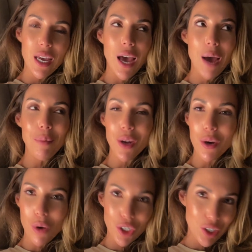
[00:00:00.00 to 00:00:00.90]
I'm
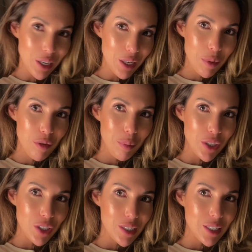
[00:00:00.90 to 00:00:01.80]
gonna watch a little bit of
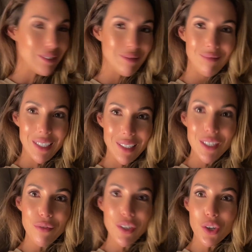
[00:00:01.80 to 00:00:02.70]
Bridgerton. This
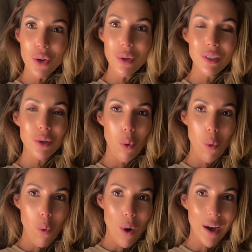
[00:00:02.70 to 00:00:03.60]
TV show is
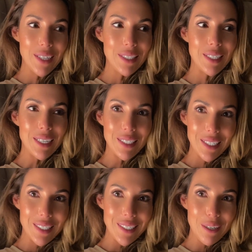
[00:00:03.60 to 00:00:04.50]
quite
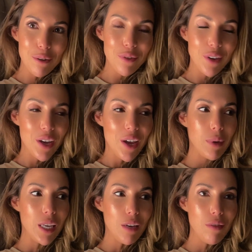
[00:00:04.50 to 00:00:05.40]
addictive.
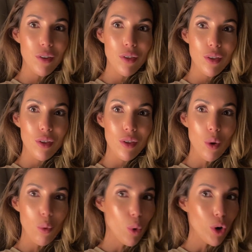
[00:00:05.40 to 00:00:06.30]
Even
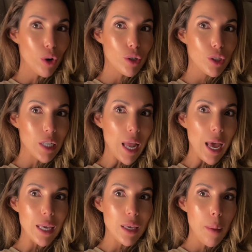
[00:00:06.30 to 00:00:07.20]
the words
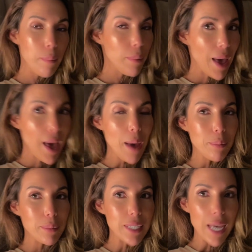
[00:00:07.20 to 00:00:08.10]
like
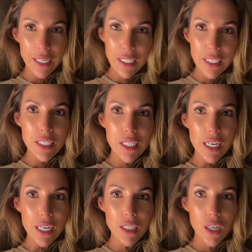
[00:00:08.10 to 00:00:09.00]
perhaps and
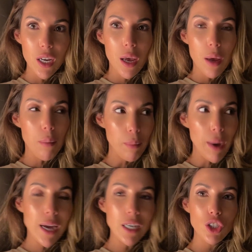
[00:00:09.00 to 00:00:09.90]
indeed
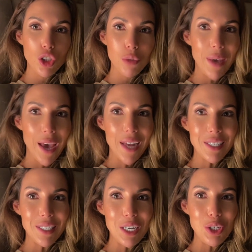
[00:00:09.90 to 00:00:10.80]
might just be
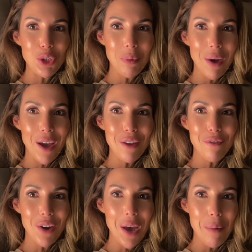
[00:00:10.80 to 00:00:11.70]
added into my
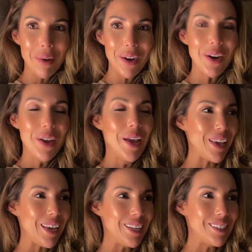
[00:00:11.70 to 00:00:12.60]
vocabulary.
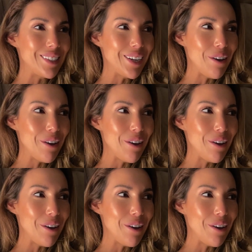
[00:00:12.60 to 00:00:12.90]
It's a